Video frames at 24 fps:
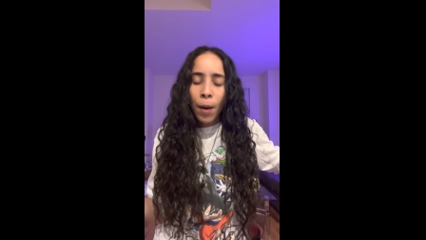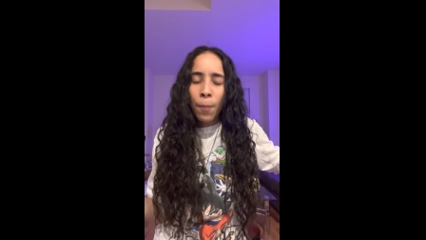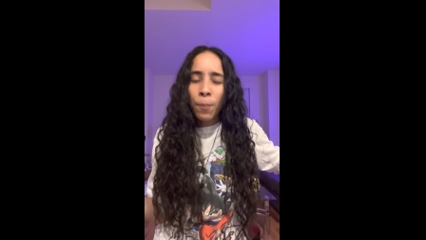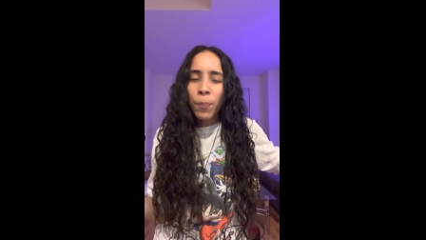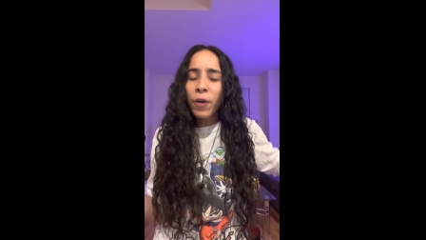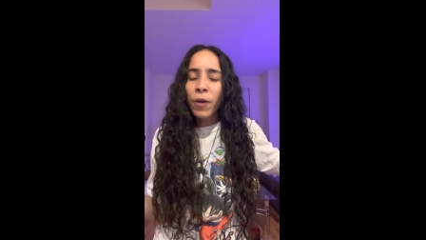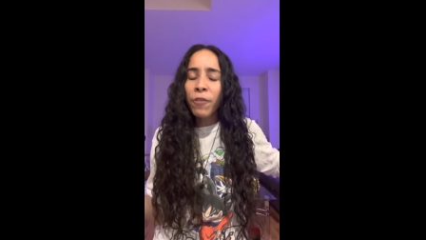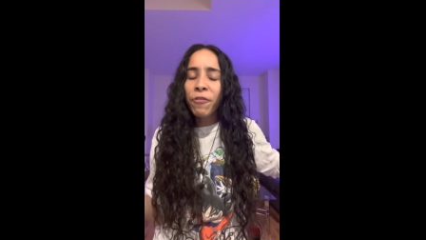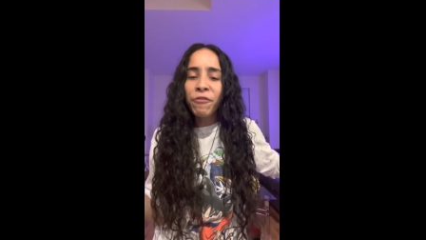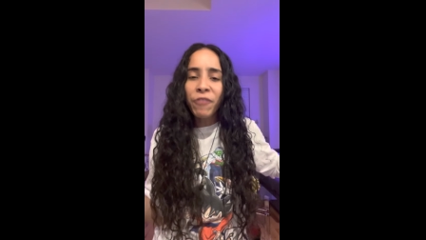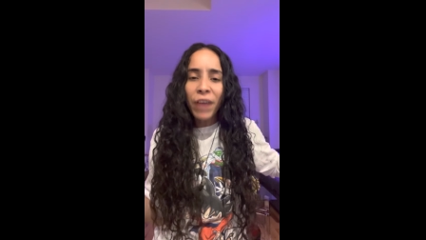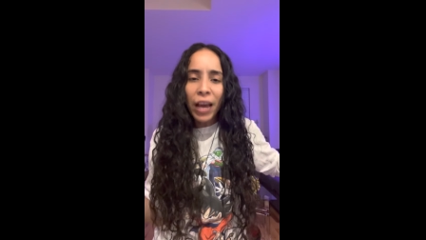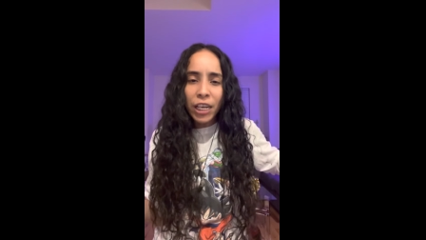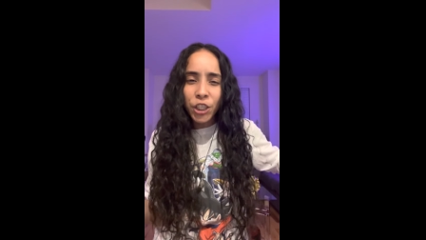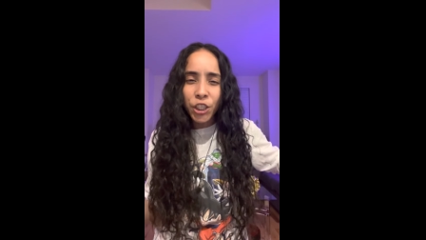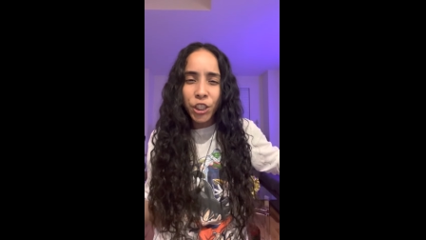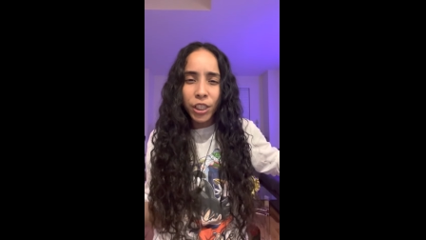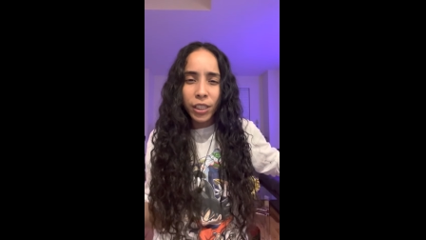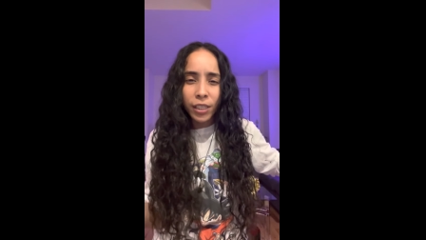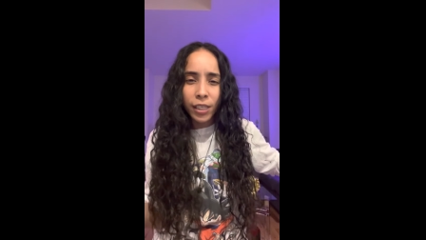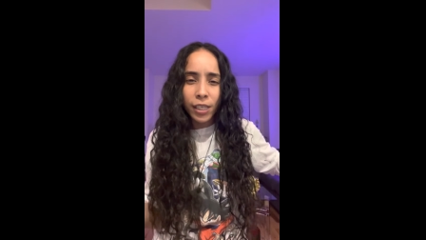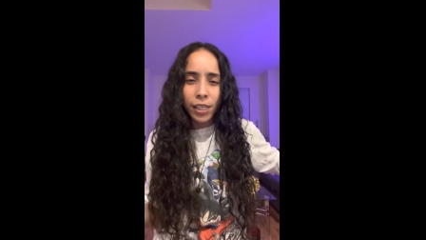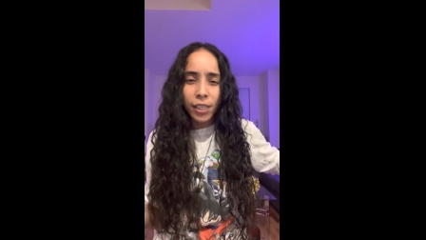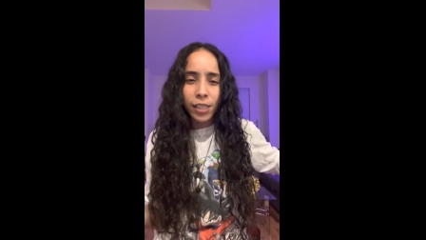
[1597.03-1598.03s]

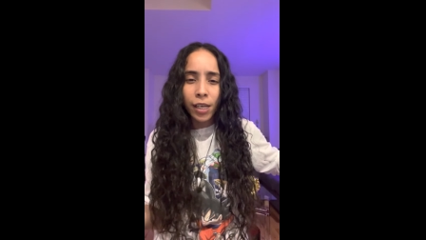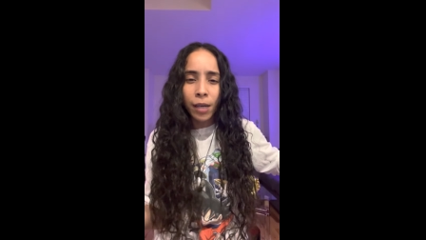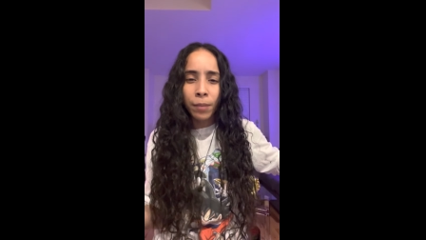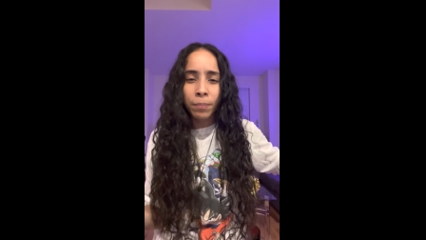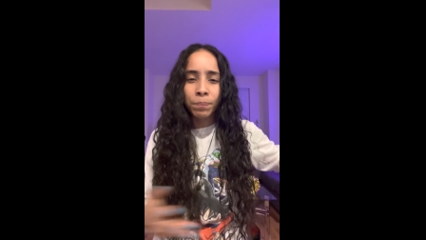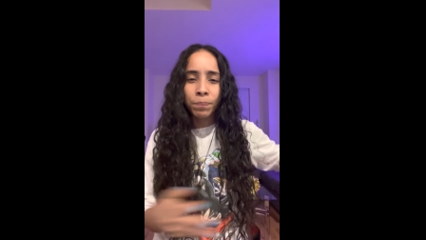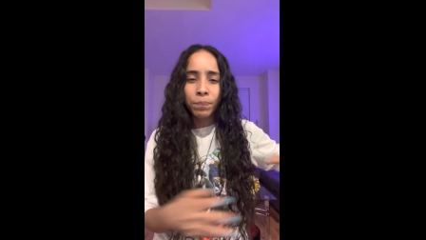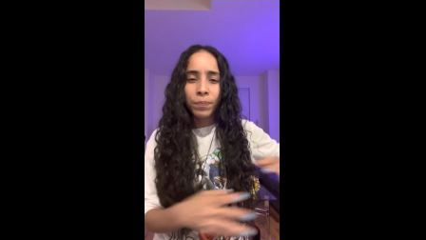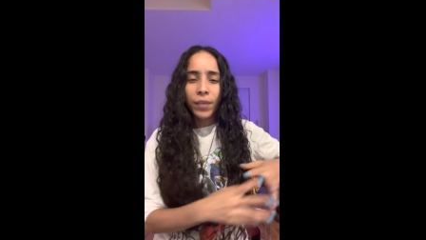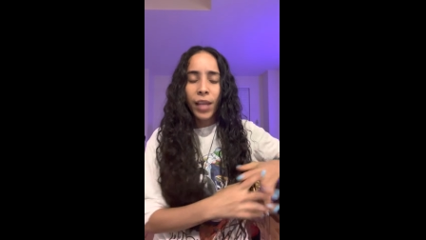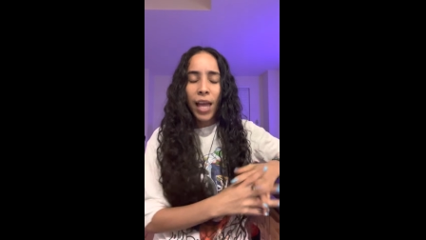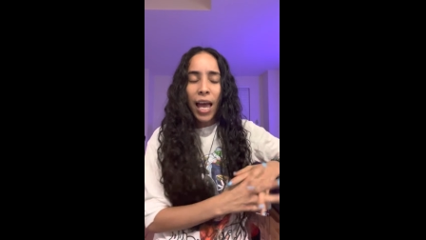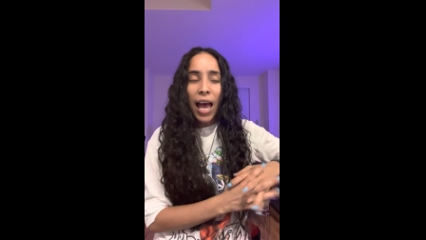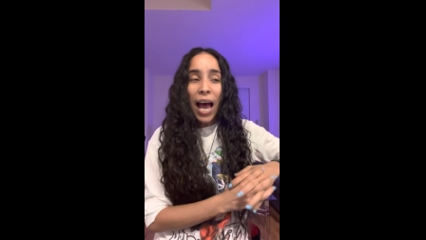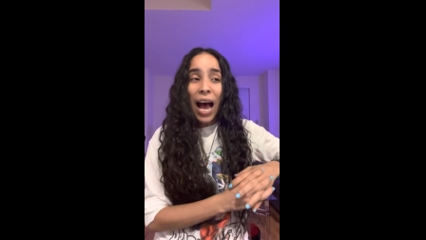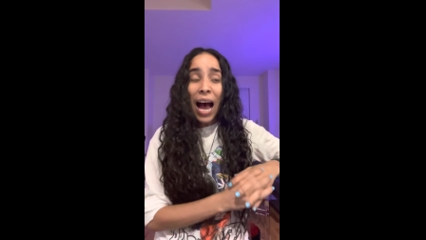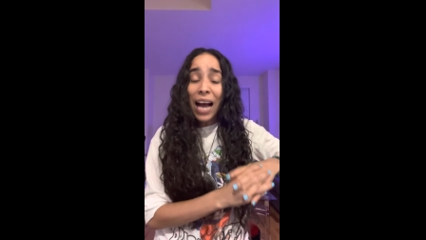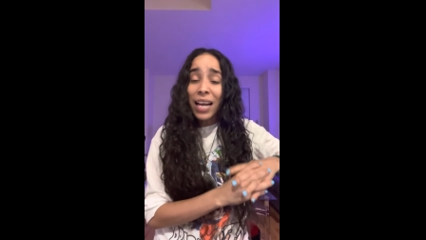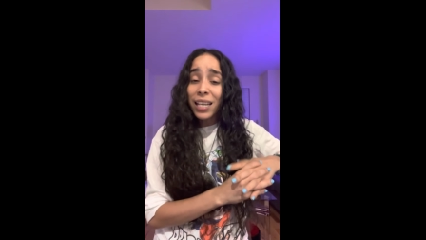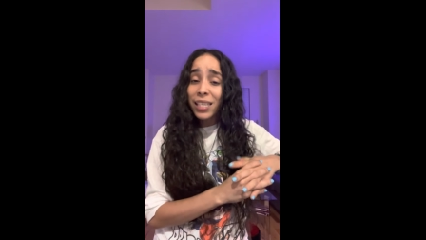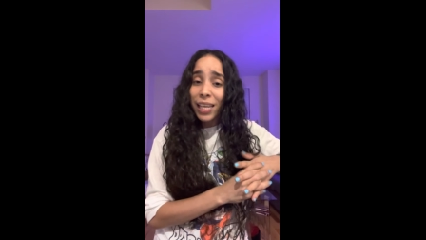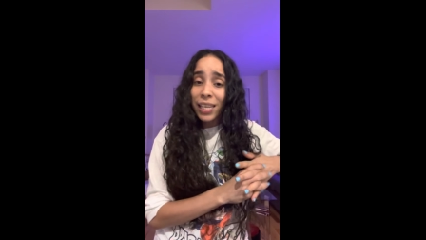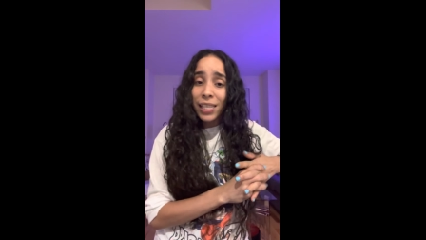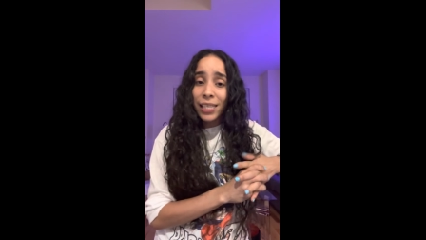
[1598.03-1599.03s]
Perfectionism.
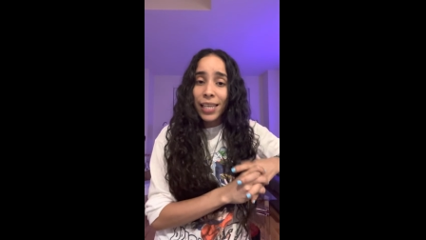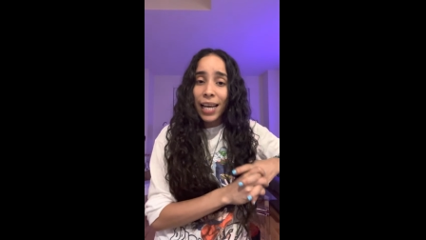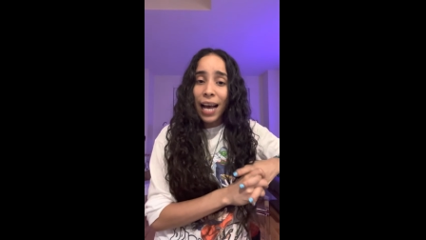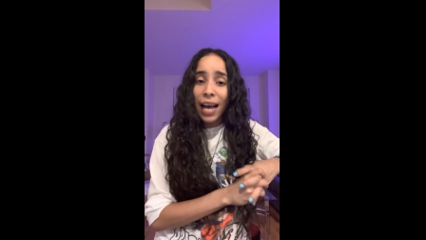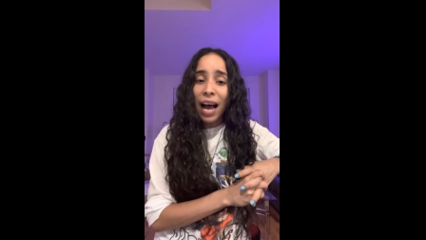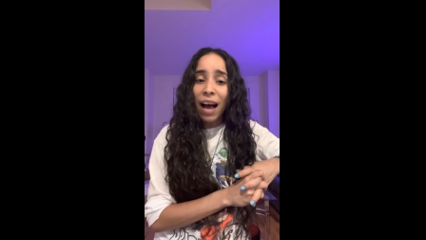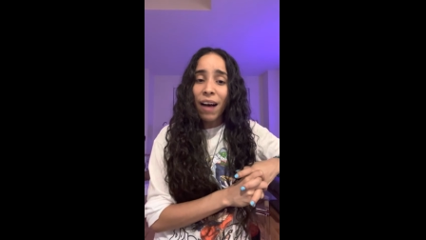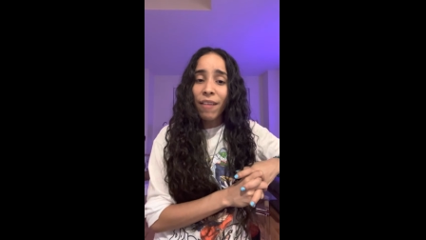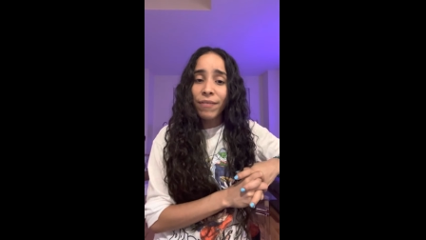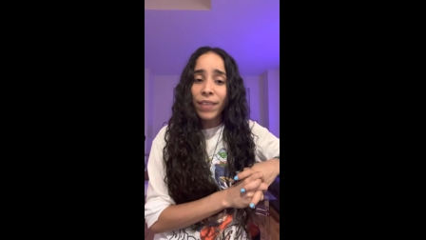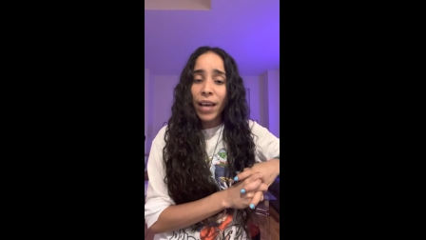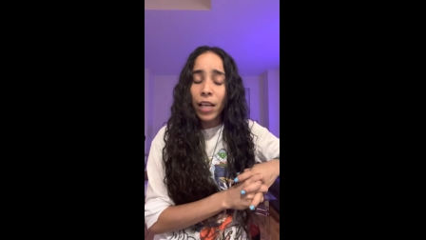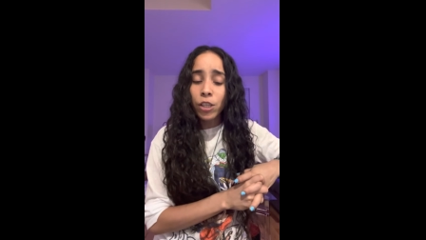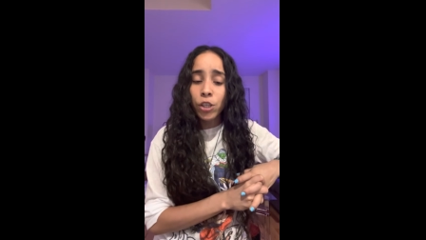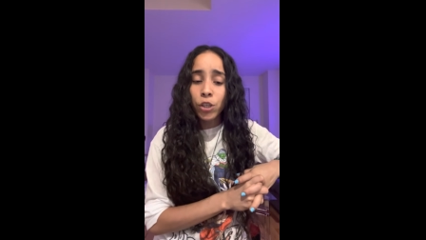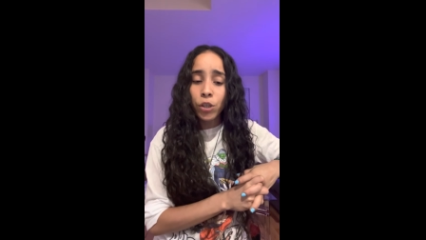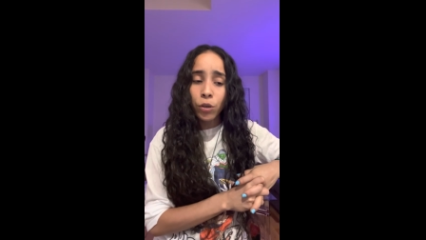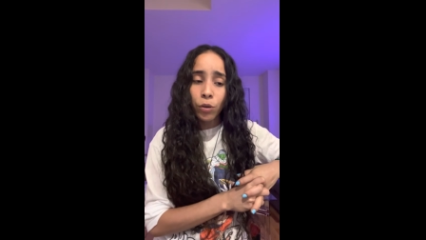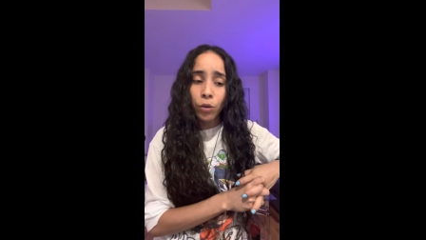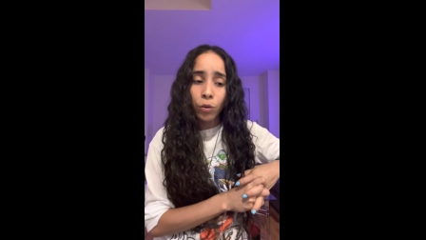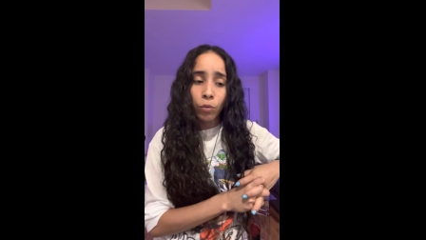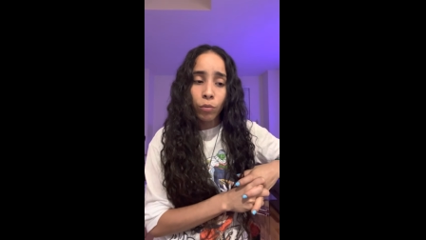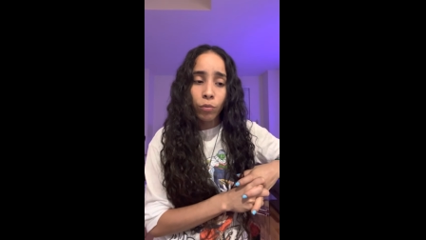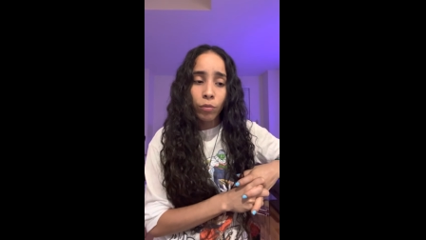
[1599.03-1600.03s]
I tend to have that
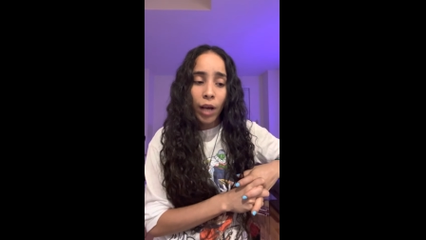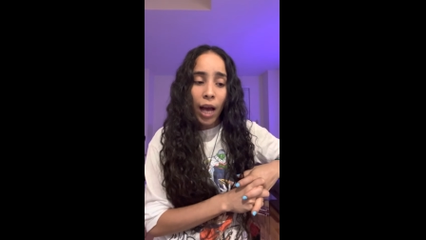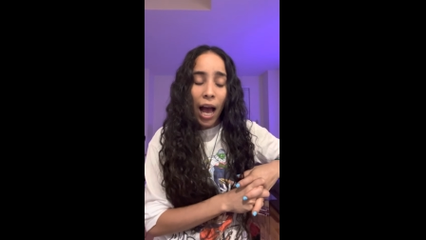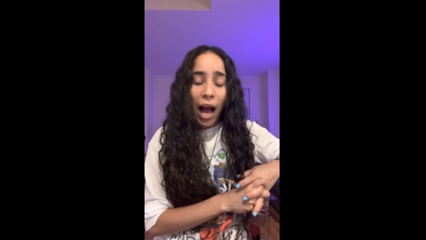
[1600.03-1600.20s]
too.